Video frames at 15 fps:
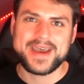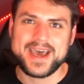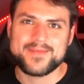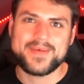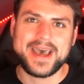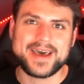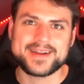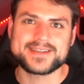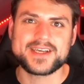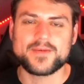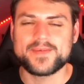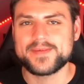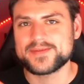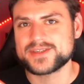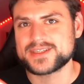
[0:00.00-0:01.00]
bad, bad until
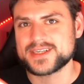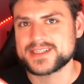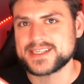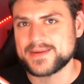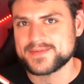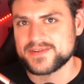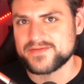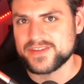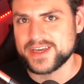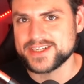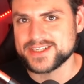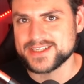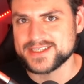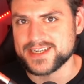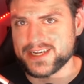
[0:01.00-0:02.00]
people just accept
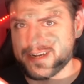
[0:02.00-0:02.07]
inflation's here.